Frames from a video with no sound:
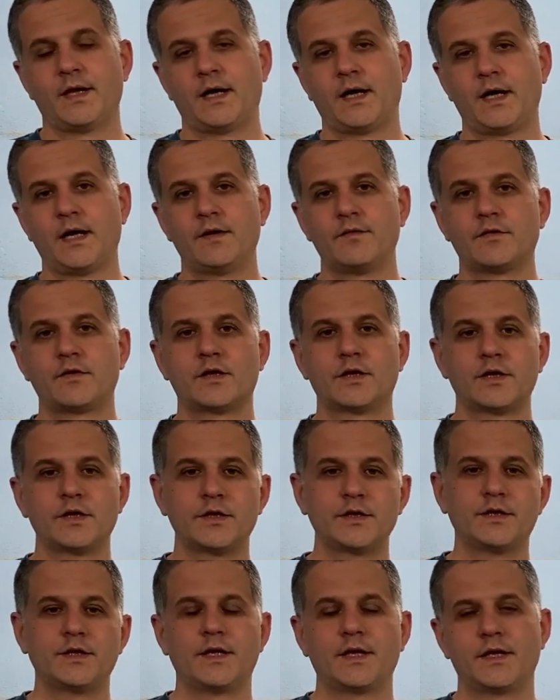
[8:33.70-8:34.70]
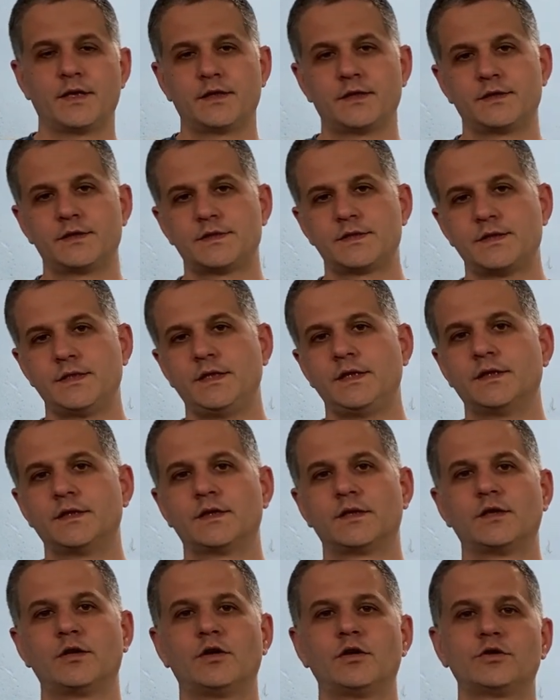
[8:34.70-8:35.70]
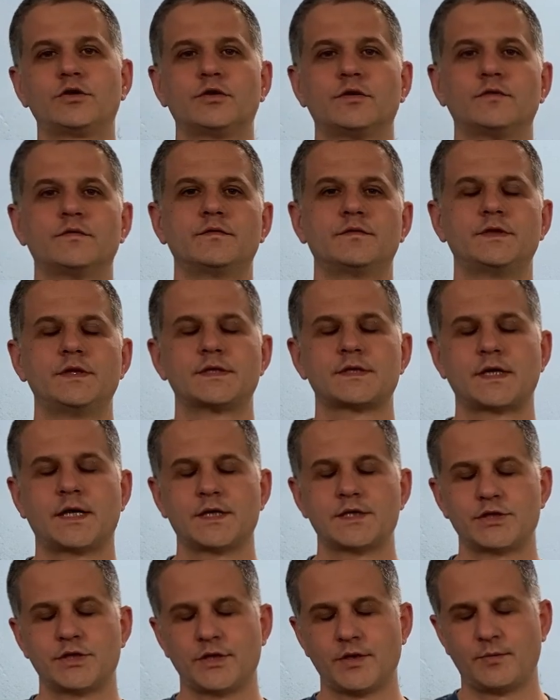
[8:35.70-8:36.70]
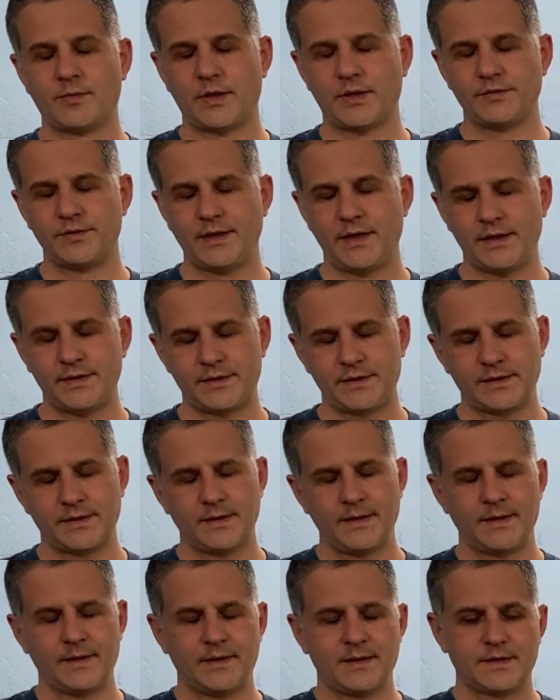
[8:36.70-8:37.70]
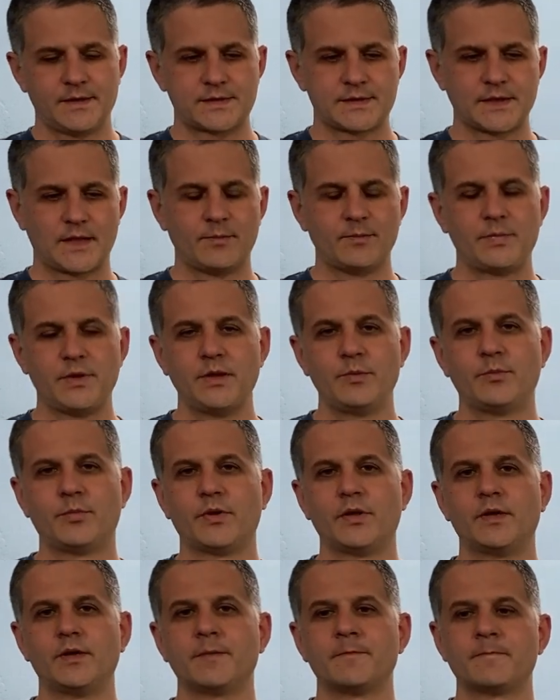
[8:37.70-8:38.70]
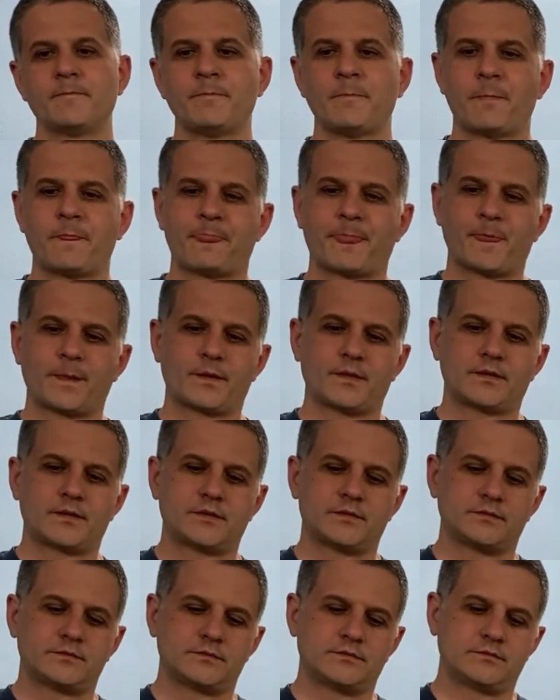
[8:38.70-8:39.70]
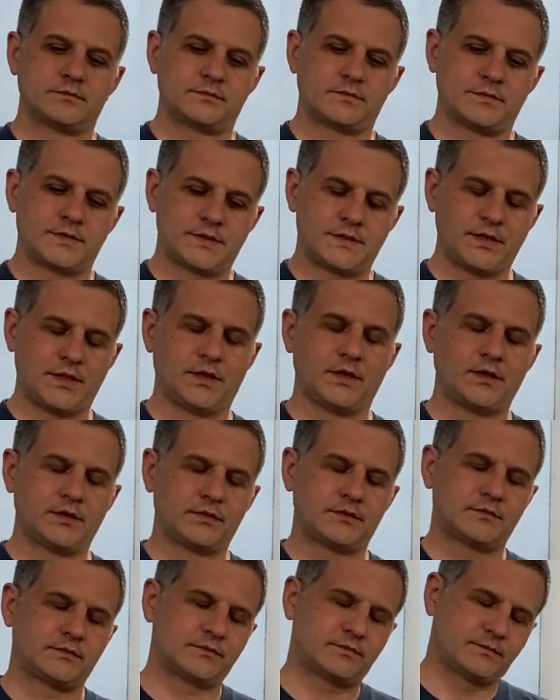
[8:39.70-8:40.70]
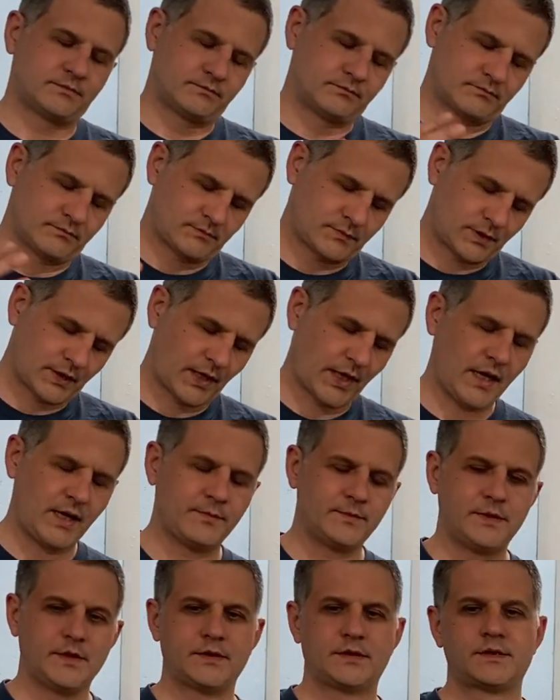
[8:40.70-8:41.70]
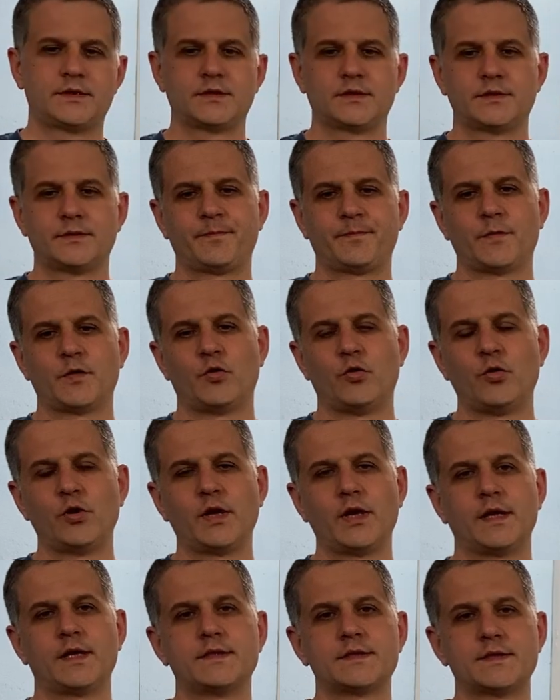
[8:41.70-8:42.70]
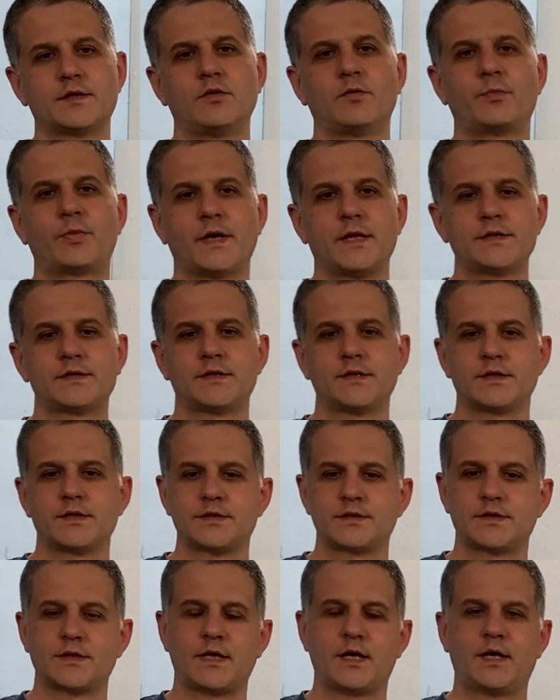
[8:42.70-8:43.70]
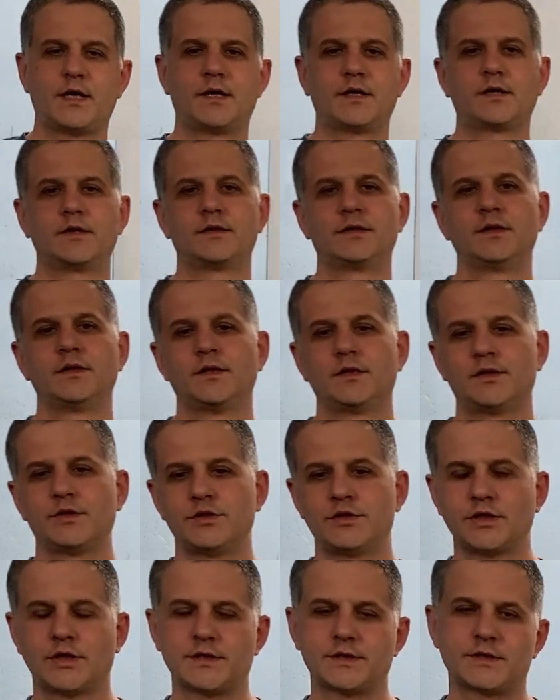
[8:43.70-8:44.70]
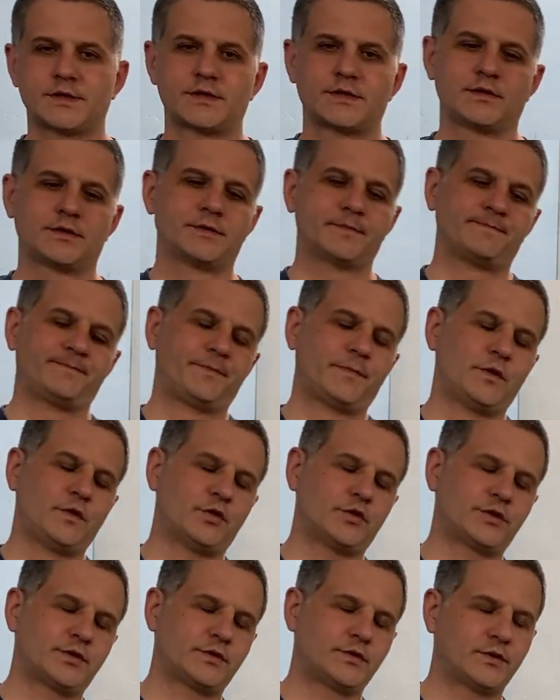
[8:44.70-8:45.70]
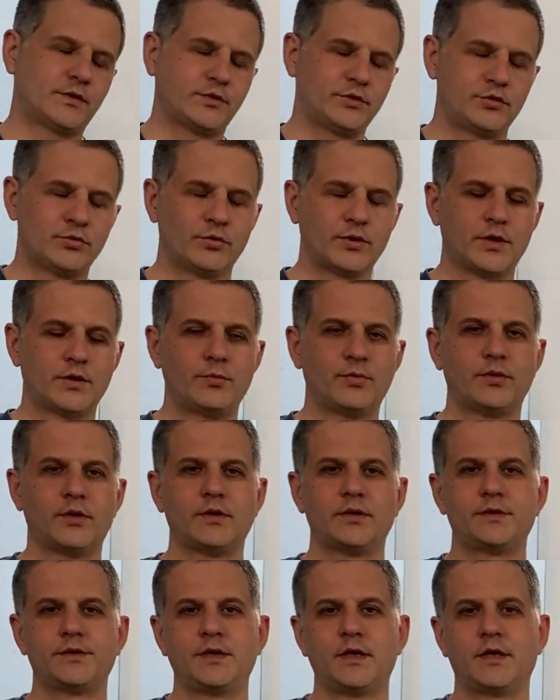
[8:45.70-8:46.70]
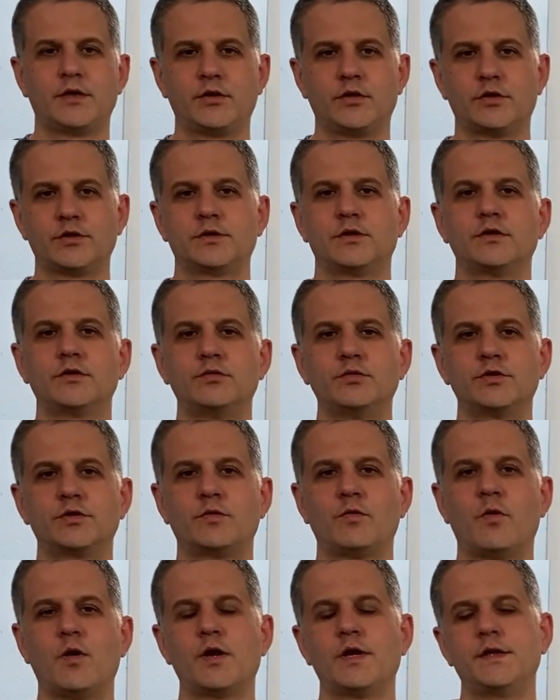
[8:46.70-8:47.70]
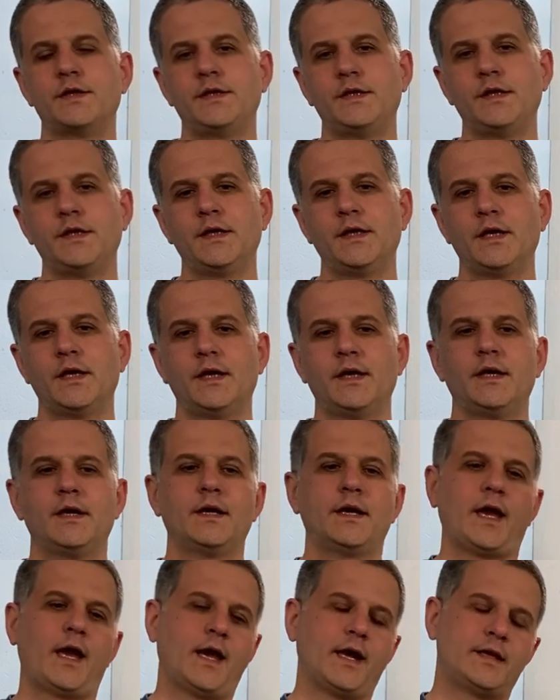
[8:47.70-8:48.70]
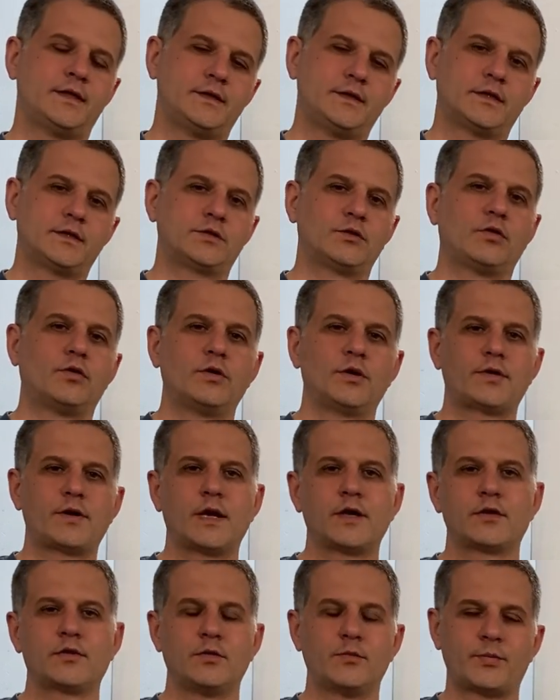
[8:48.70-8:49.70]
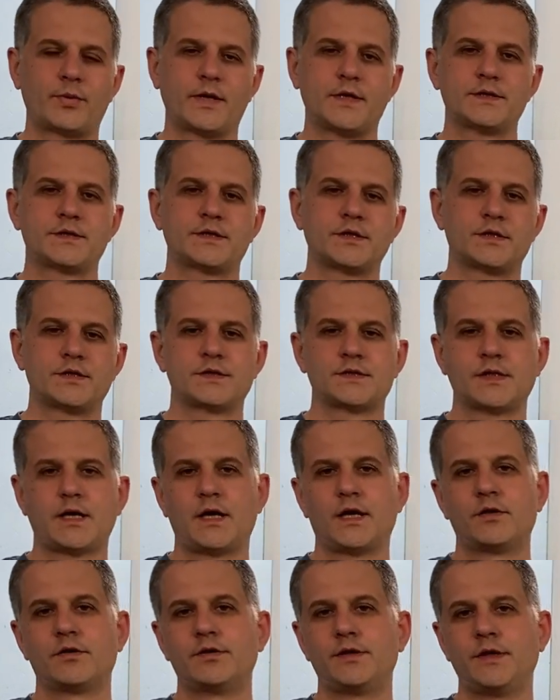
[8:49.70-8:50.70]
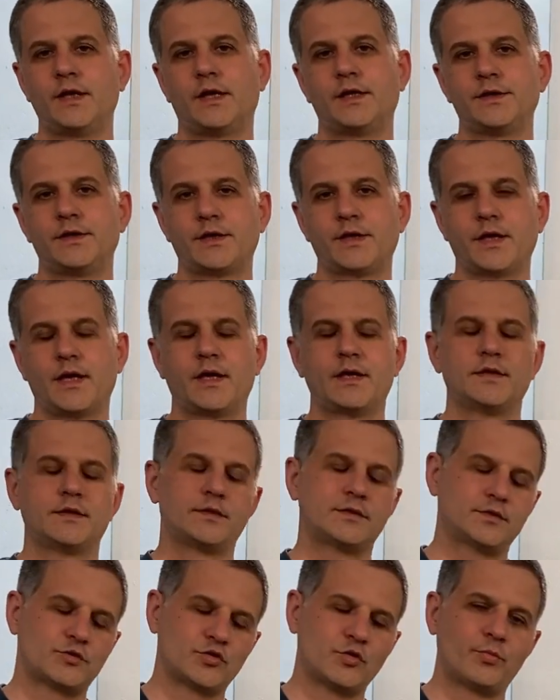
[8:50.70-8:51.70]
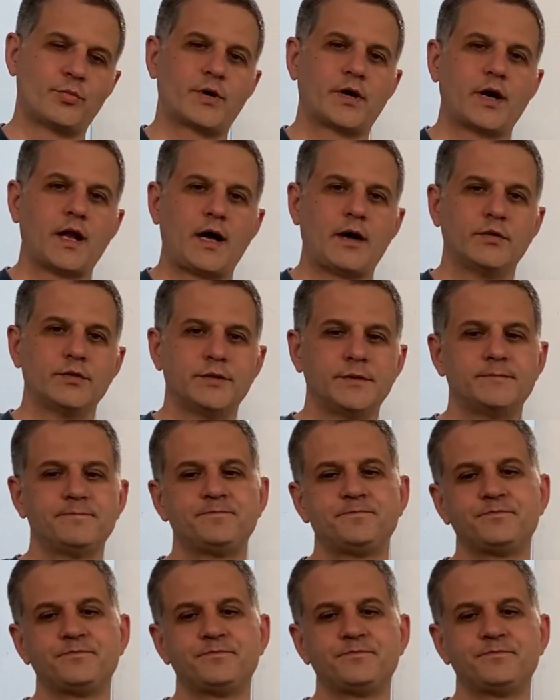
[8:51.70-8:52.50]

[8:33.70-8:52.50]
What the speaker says: I've heard and seen a lot of discussion about that. Some people still claim that oilless compressors are just not durable, they are not a good quality, and that oil run compressors are, on the other hand, super loud.